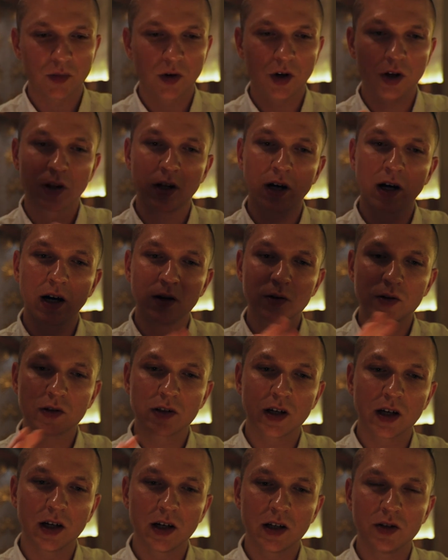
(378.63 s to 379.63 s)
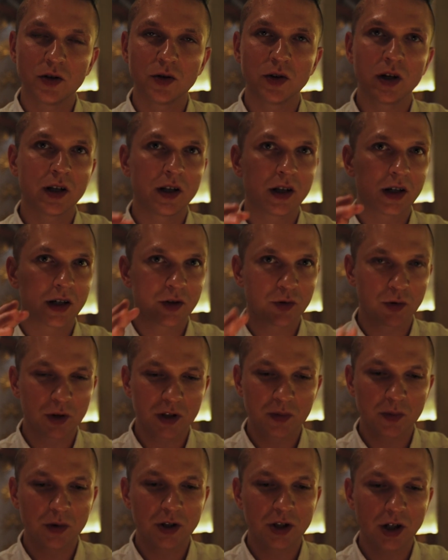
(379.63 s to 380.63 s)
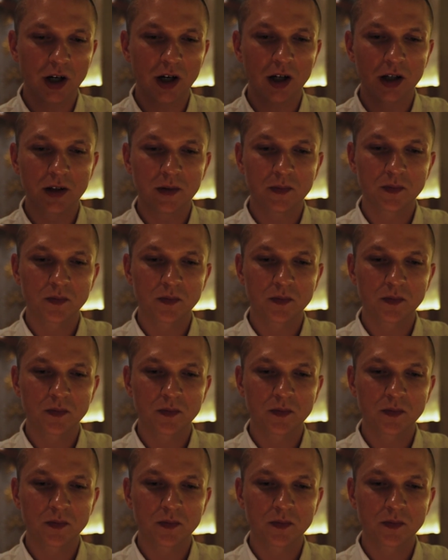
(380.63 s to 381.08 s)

On the outside you get the crispy shell,